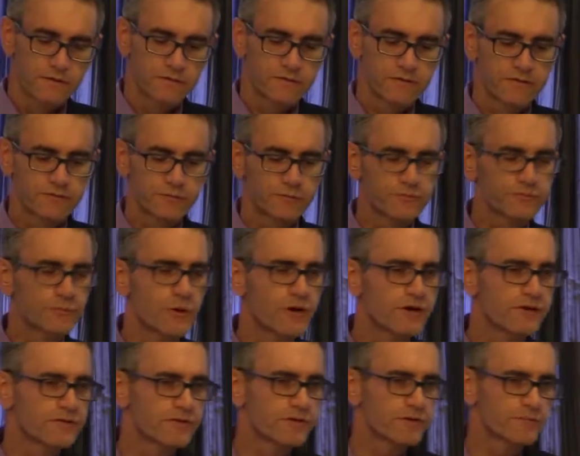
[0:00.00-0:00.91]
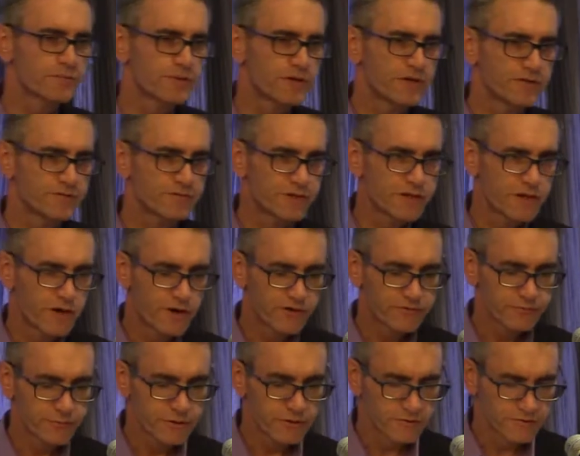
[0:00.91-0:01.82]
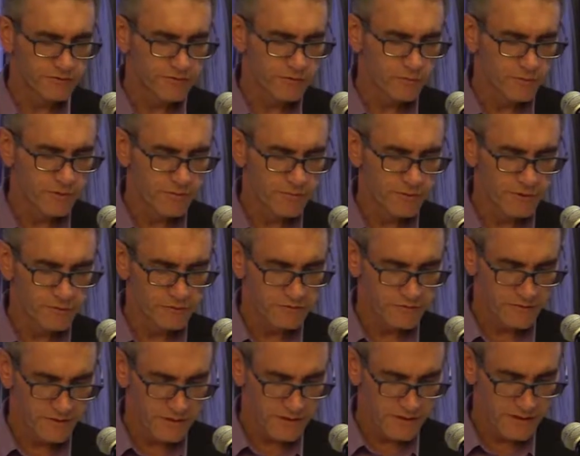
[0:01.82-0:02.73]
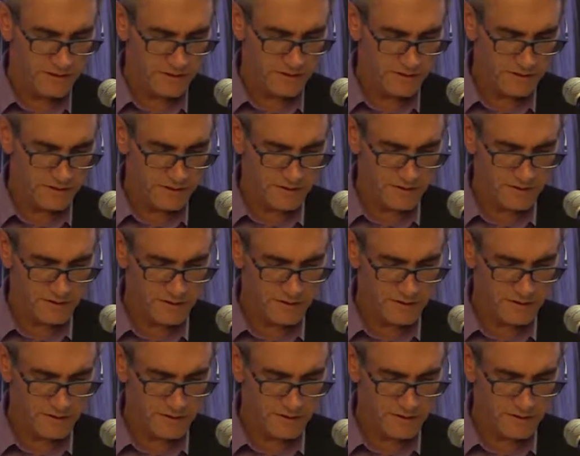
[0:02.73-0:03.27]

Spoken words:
So this was one of the P3 hospitals that we built in